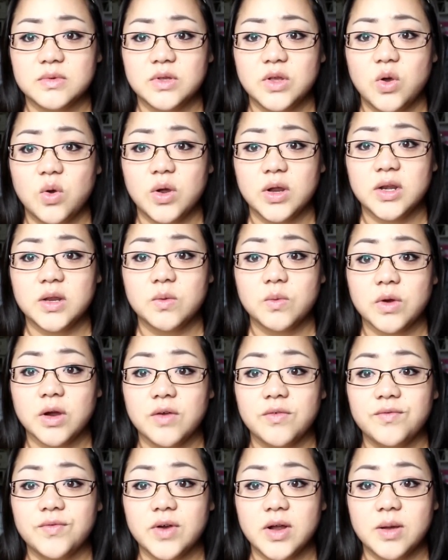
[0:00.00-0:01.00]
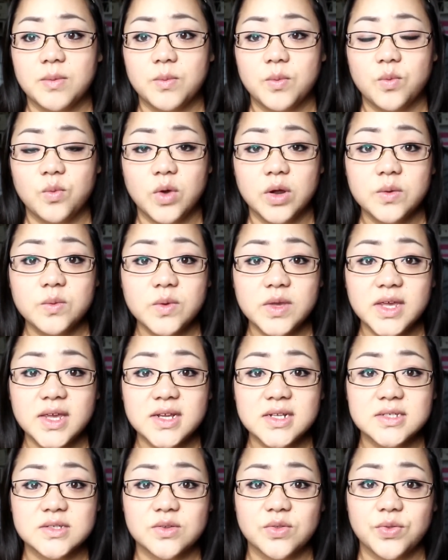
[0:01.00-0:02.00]
go anywhere from 1
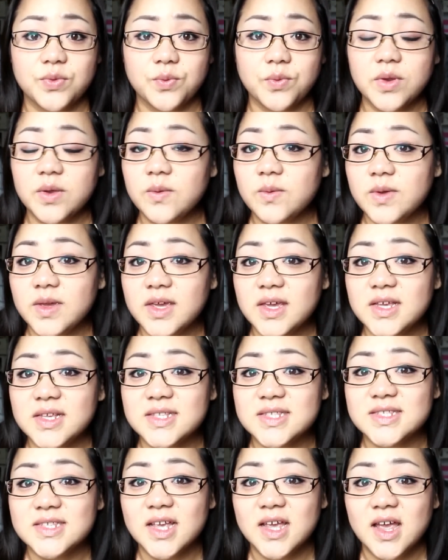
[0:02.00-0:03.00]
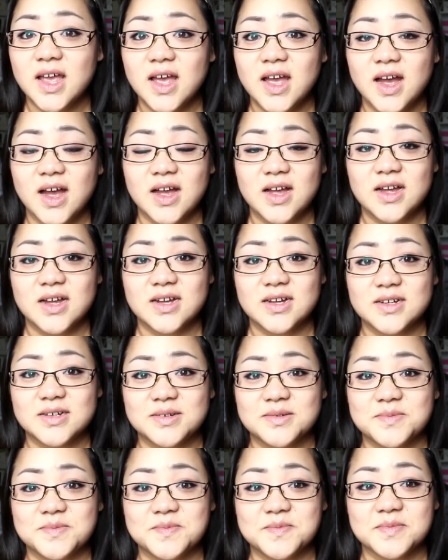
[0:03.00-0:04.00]
week to 3 weeks.
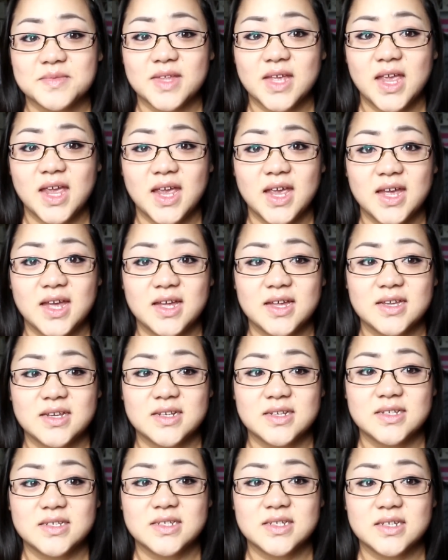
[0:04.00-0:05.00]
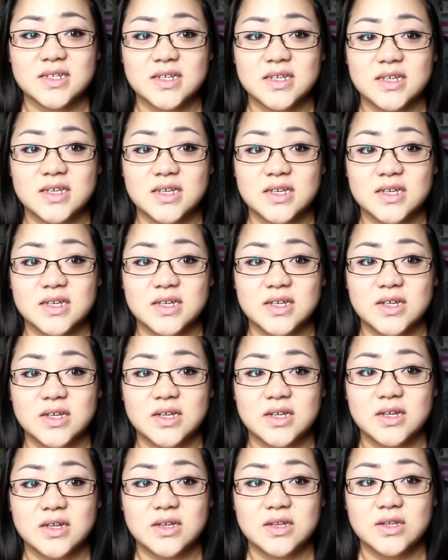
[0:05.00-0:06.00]
And,
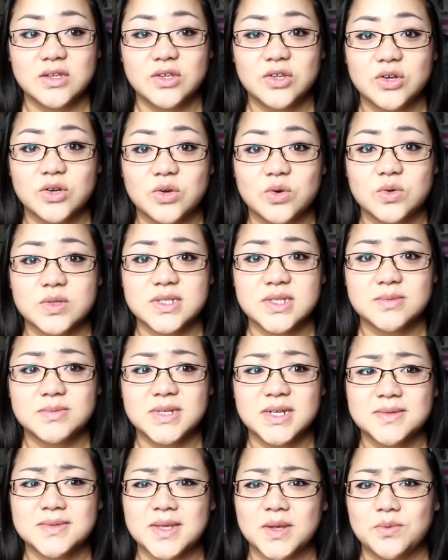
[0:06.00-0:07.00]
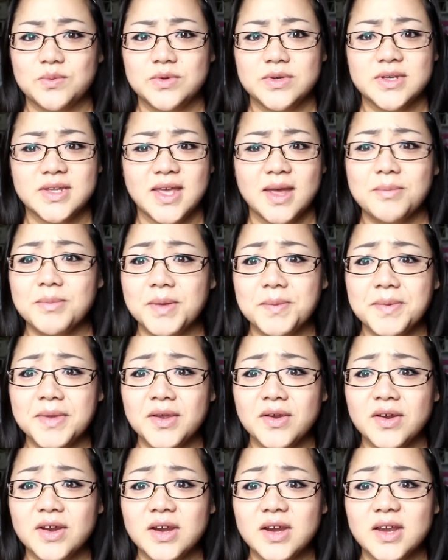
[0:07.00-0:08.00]
you know, sometimes I wouldn't get my
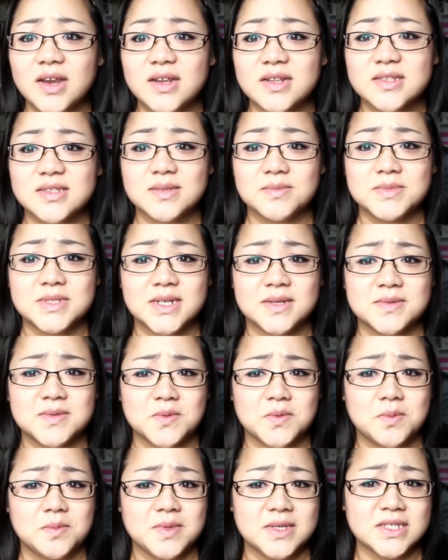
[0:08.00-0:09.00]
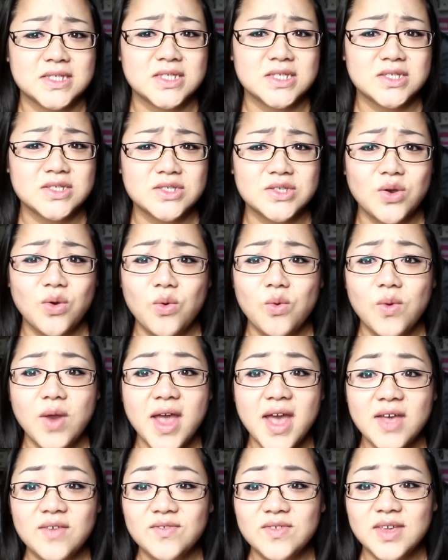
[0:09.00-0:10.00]
period, and sometimes it would be so
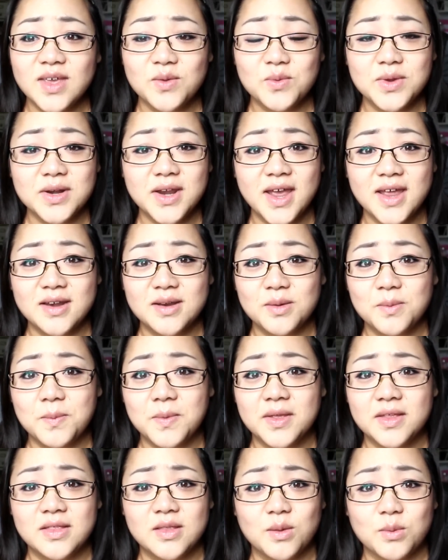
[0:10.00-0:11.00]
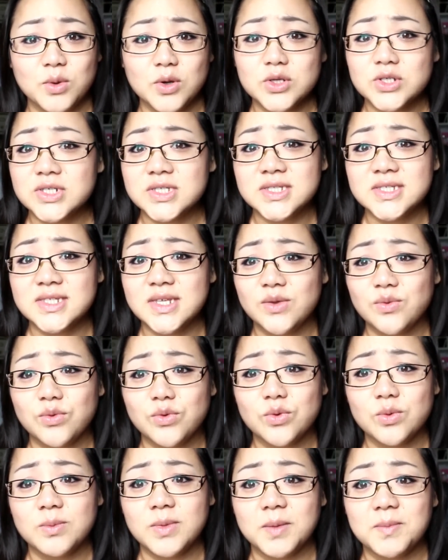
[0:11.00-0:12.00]
heavy I would end up in the emergency
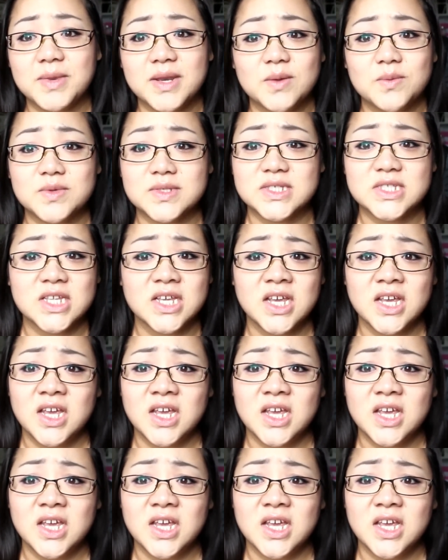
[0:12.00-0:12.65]
room. I mean, it was